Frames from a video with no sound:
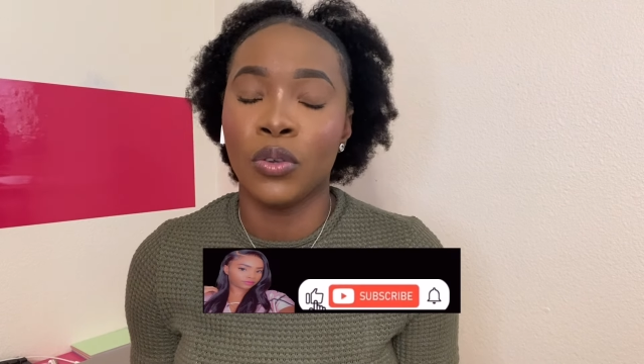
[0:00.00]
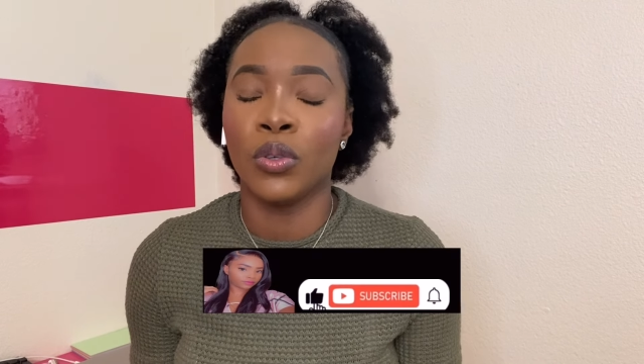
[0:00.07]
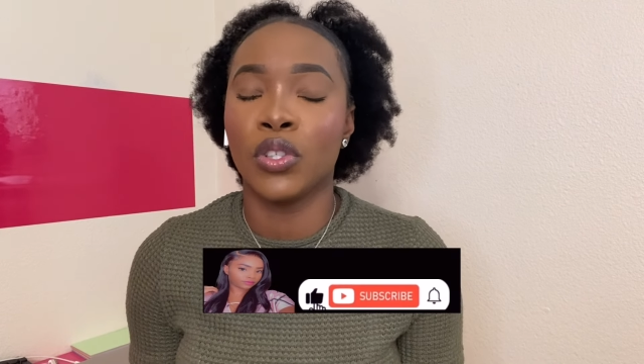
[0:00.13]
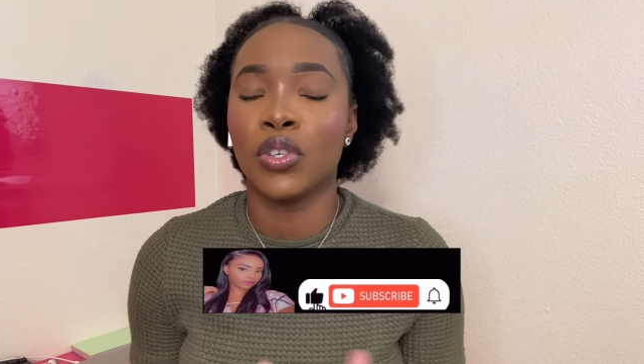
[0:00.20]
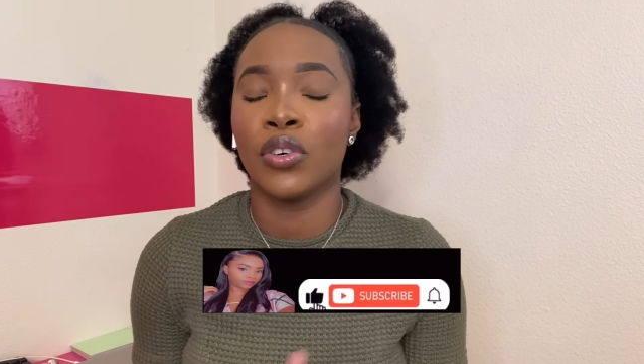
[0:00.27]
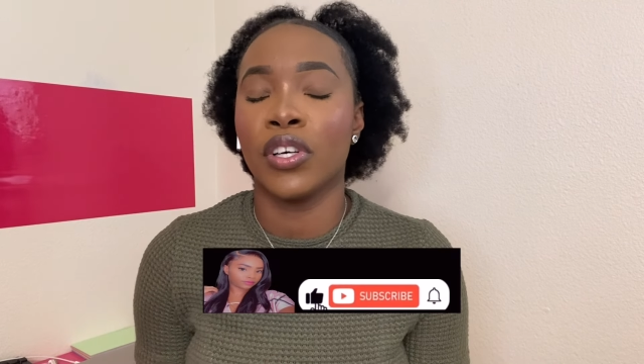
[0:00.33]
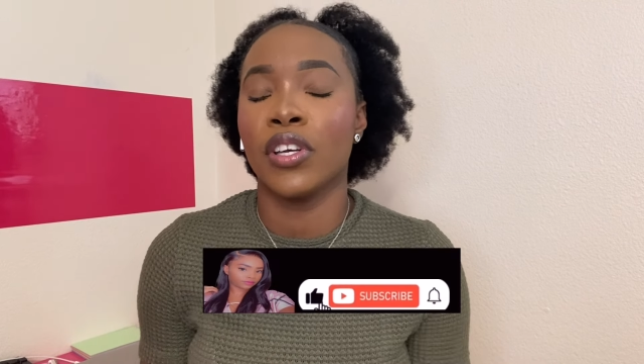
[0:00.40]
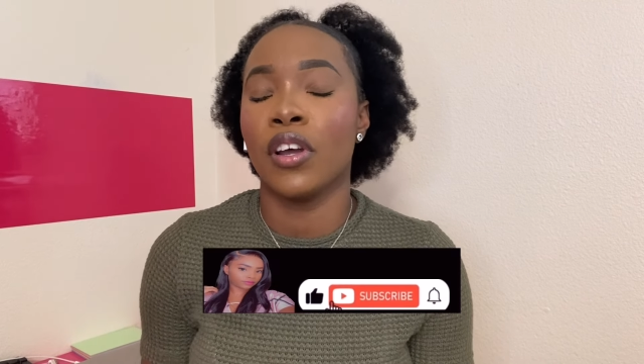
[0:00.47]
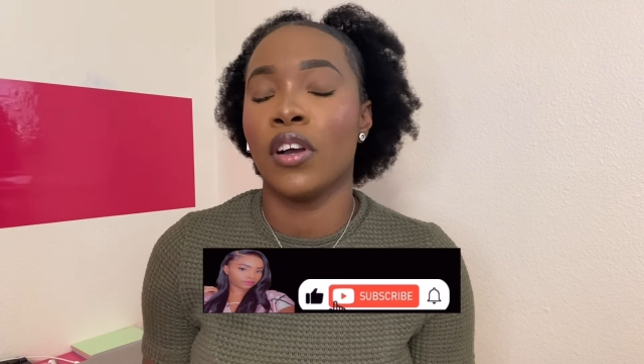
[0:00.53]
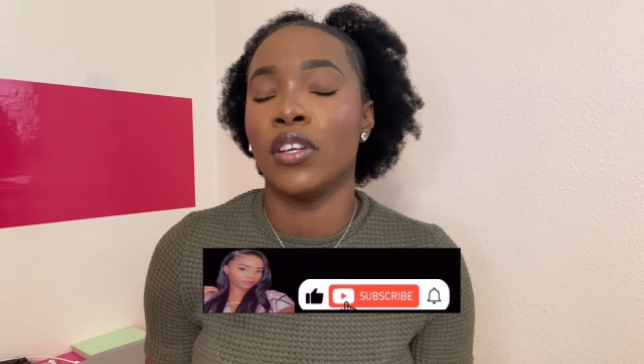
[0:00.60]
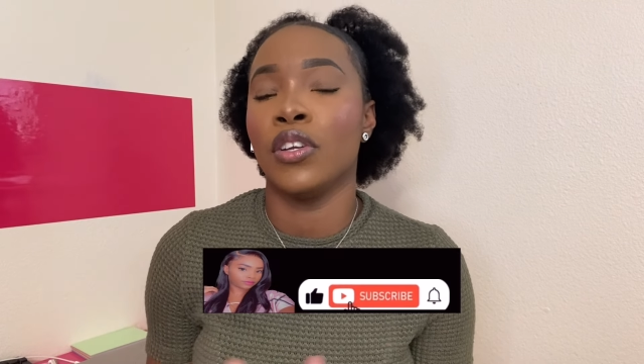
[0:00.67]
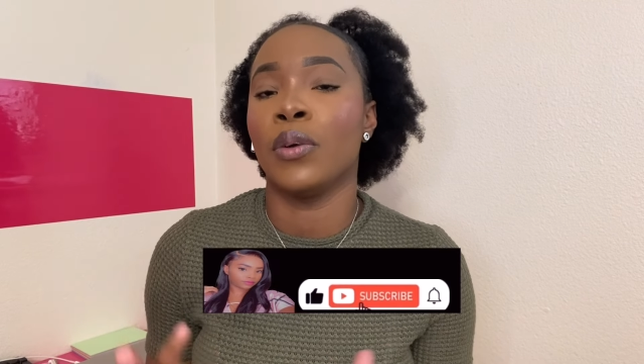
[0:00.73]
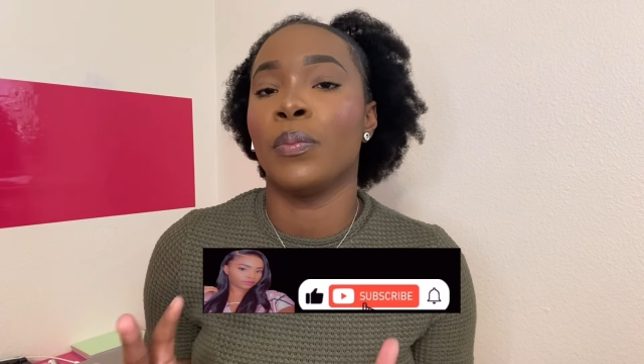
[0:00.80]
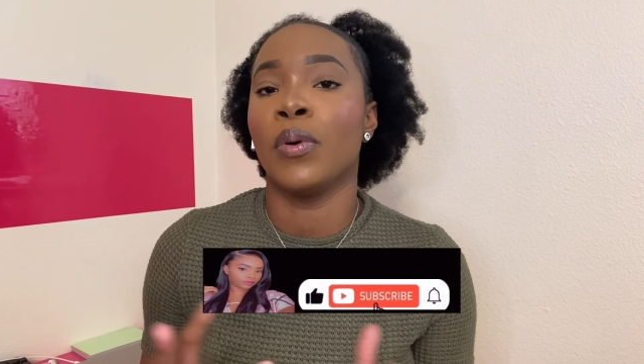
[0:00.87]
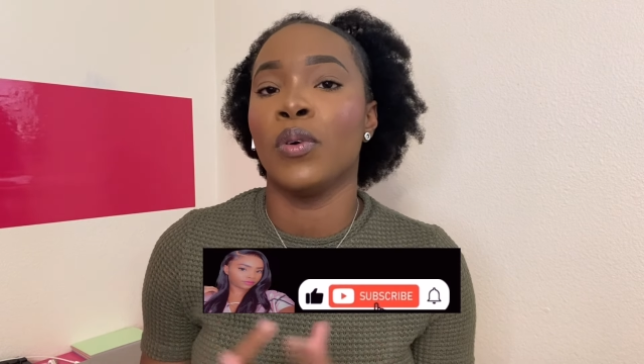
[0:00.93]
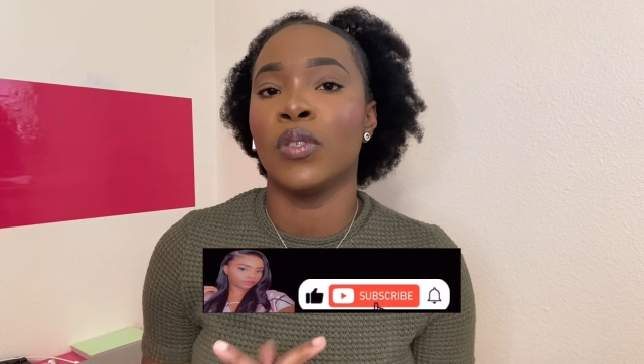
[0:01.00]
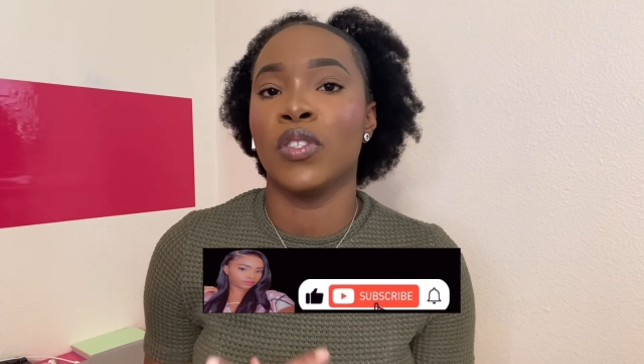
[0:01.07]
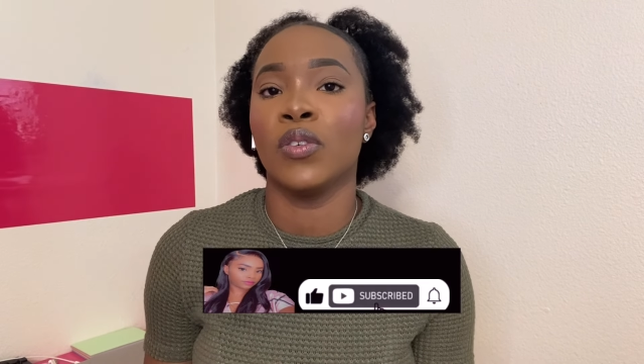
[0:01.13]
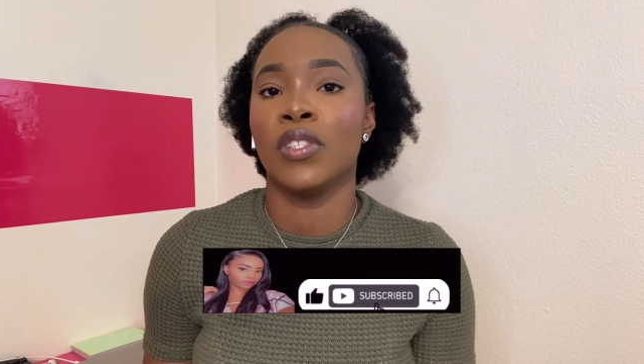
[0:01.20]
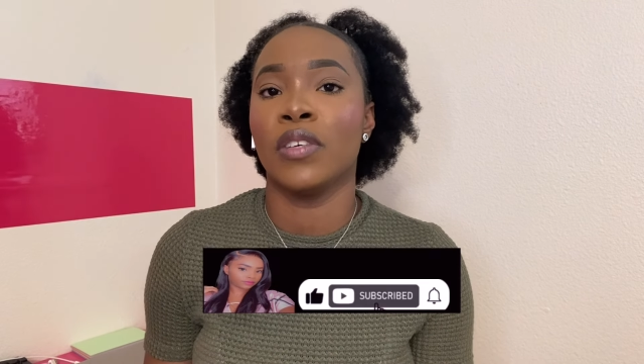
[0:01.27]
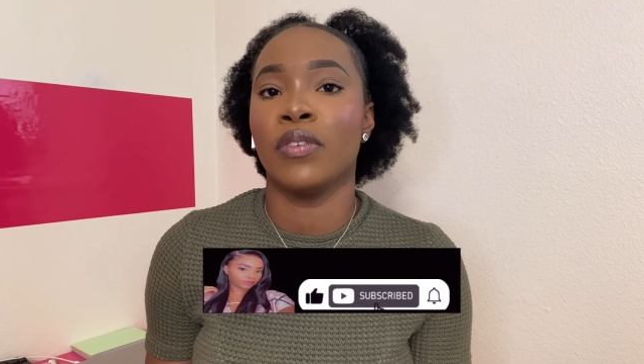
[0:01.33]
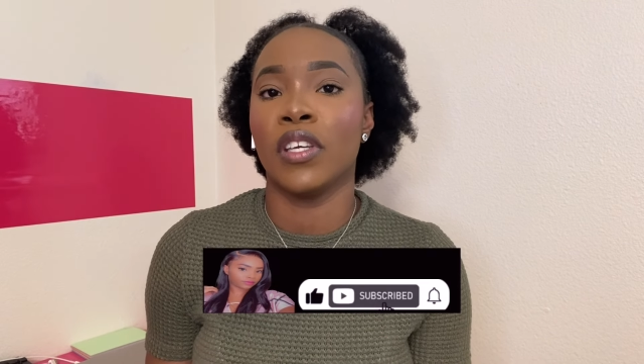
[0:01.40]
you turn on your post
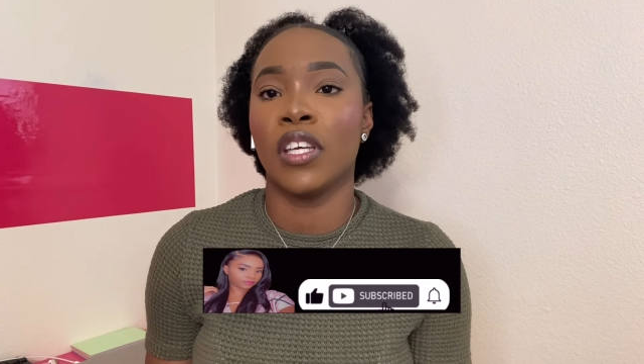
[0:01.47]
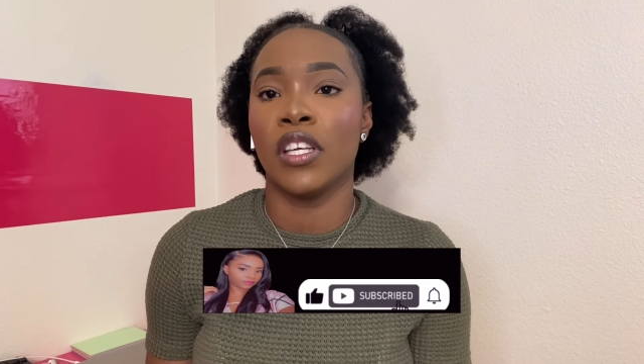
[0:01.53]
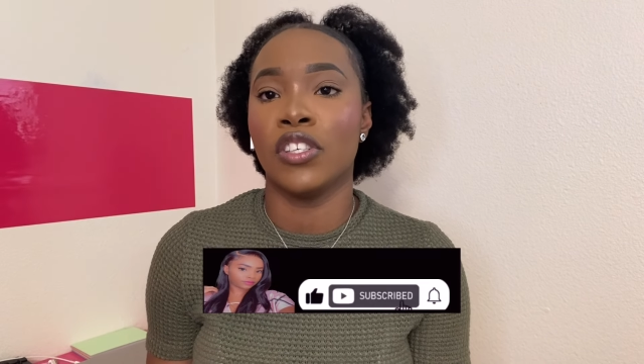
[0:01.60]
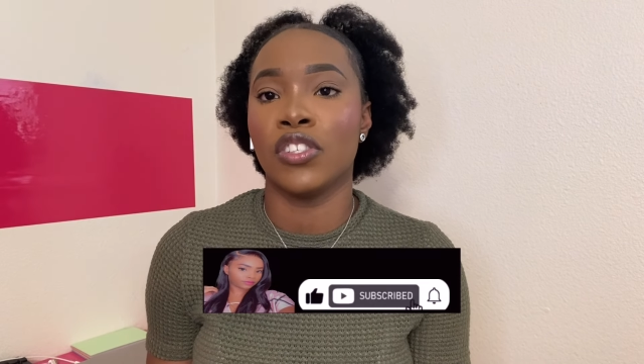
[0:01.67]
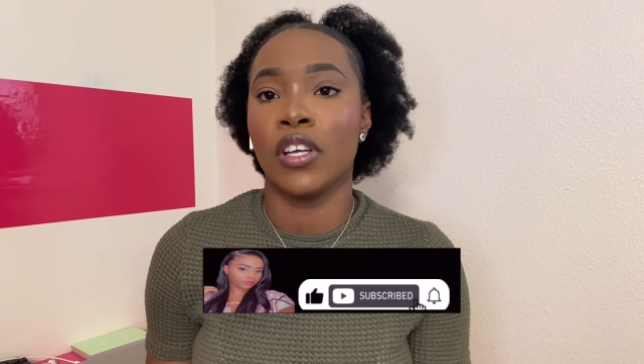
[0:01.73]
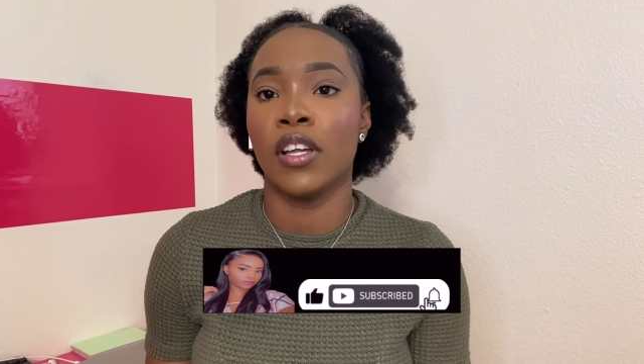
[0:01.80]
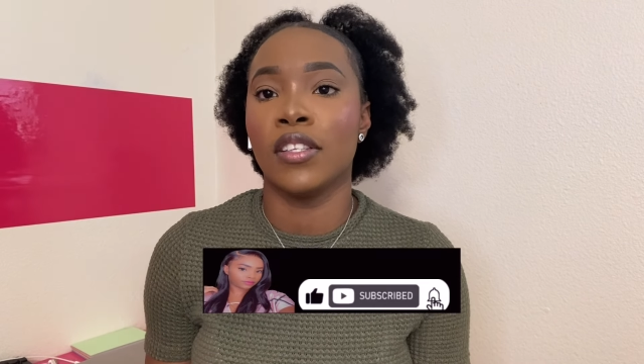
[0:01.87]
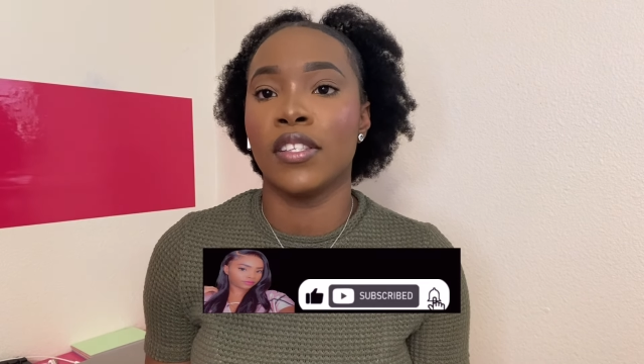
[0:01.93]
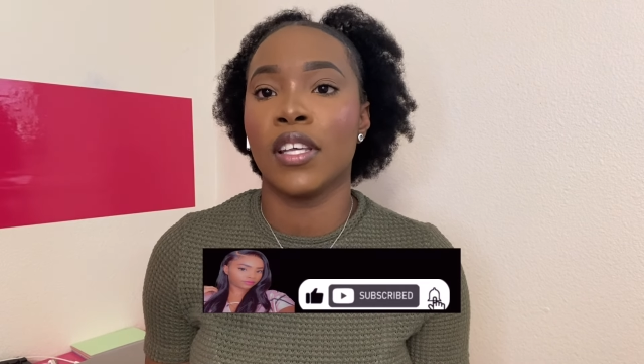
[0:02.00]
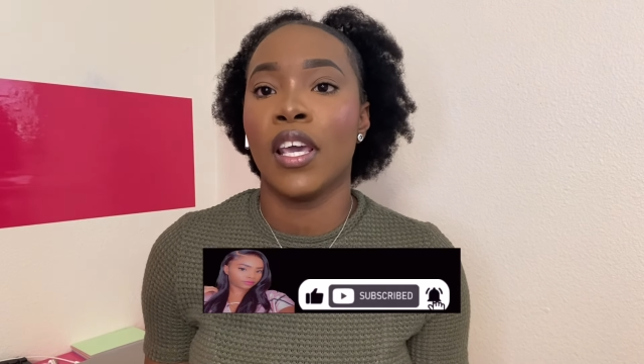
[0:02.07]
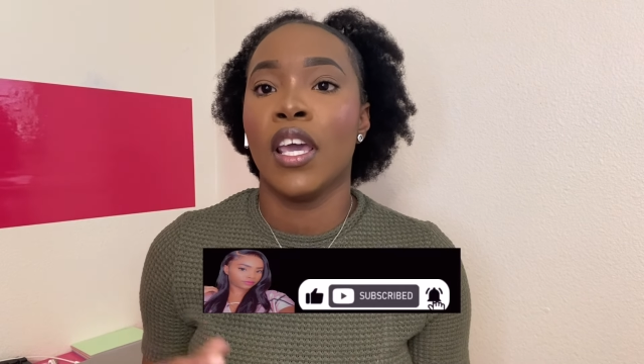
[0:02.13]
notifications.